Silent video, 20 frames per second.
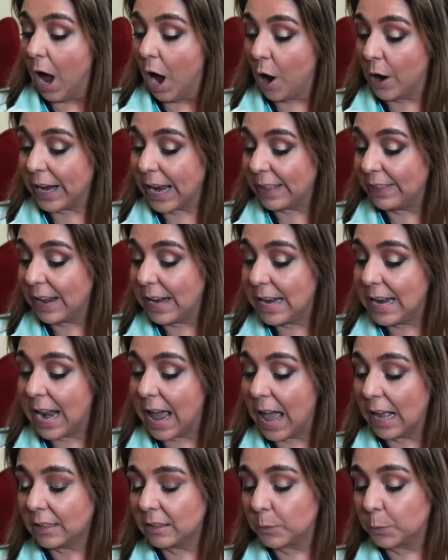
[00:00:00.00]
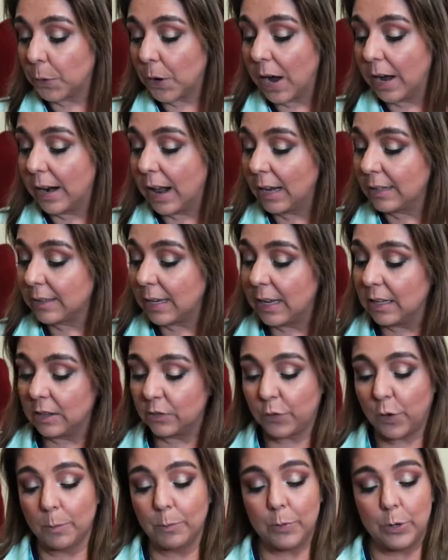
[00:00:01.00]
Okay, the next product
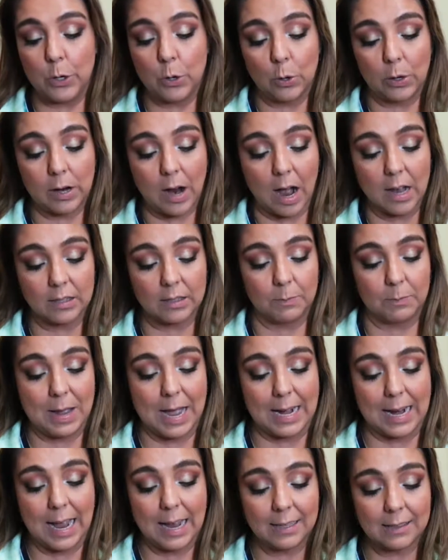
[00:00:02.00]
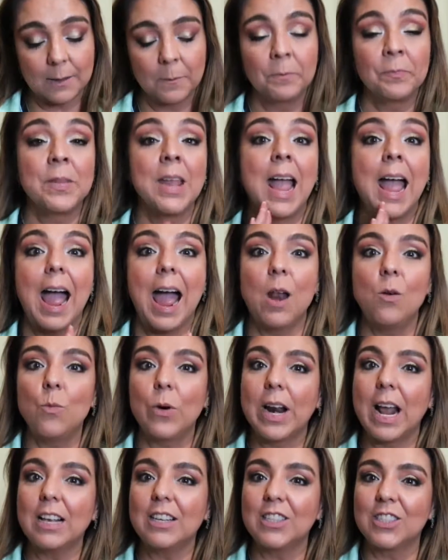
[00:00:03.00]
is from Pur Cosmetics. And
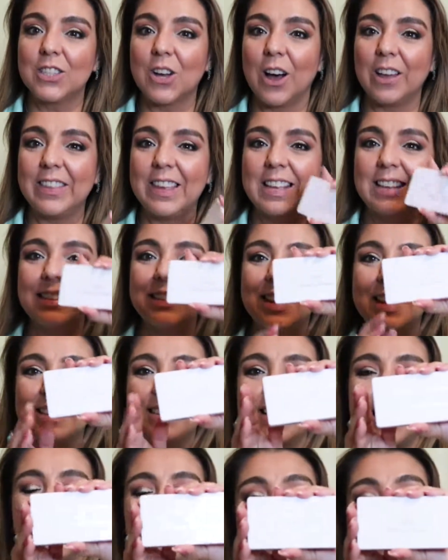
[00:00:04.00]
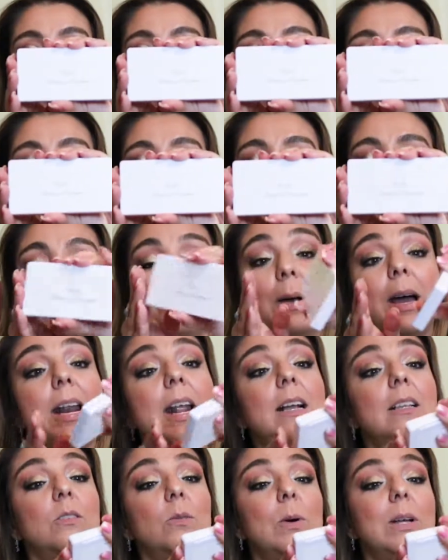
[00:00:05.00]
when I saw this, is the Pur
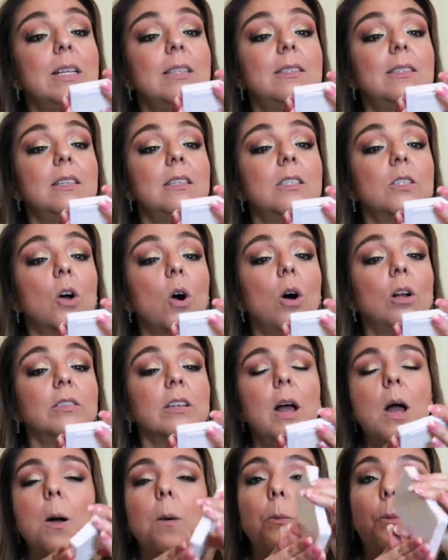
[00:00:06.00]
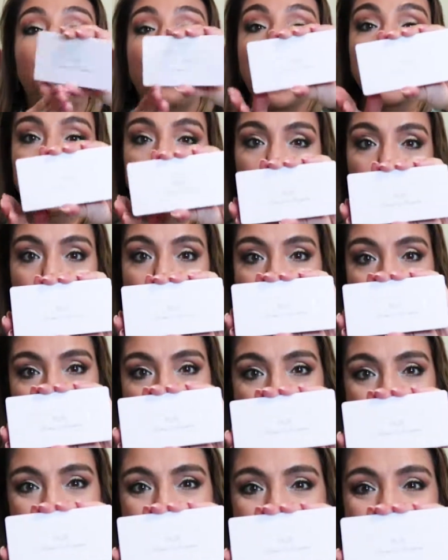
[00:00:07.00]
Cosmetics, what is this called? Bronzer and
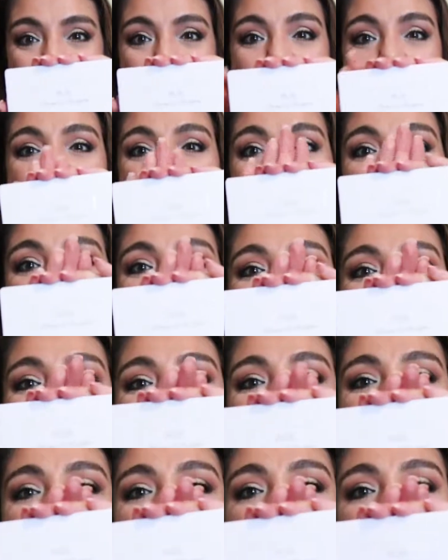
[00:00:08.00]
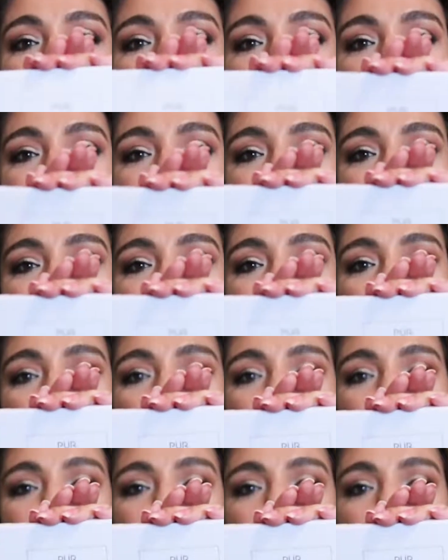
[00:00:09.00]
Brighten. This little palette, I don't
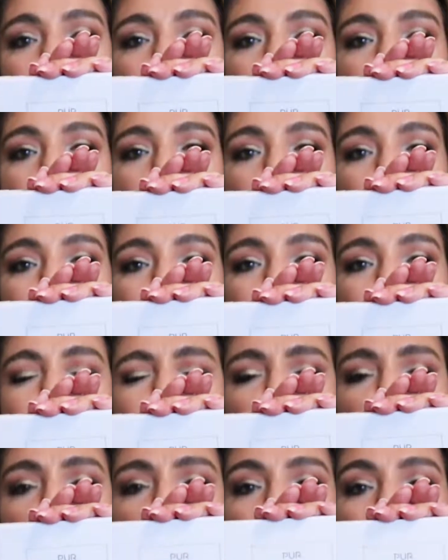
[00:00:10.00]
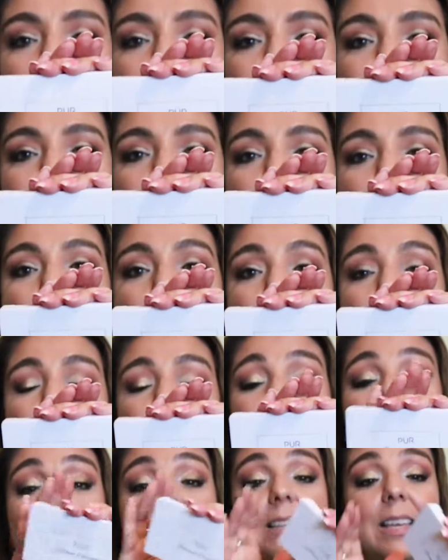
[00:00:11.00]
know if it's gonna come out because it's white,
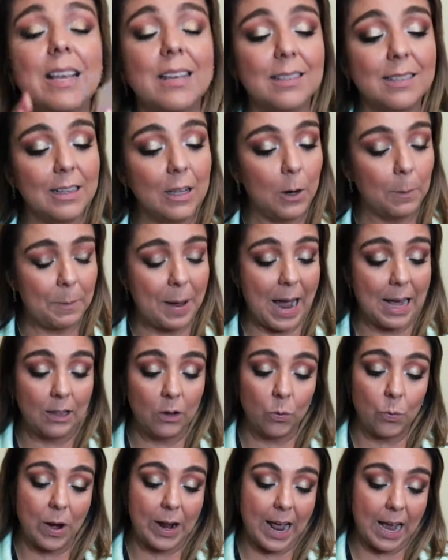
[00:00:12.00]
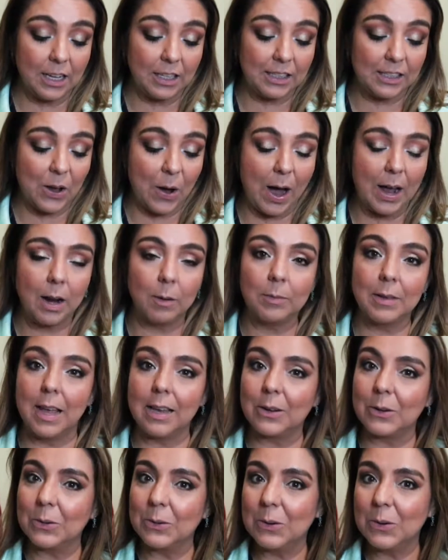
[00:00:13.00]
but this little palette, when I saw it, I'm
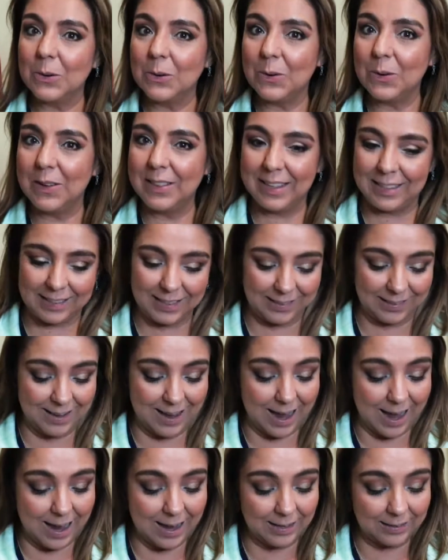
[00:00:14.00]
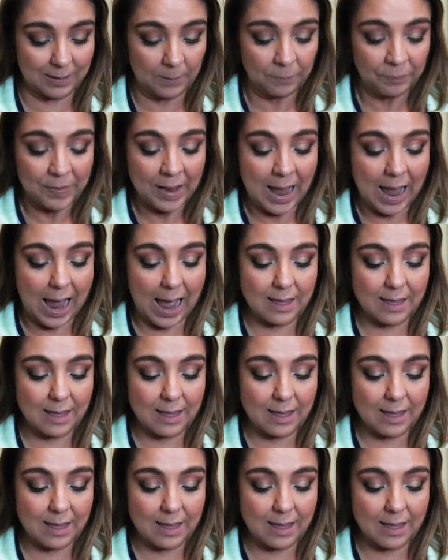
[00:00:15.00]
like, ooh, this is nice.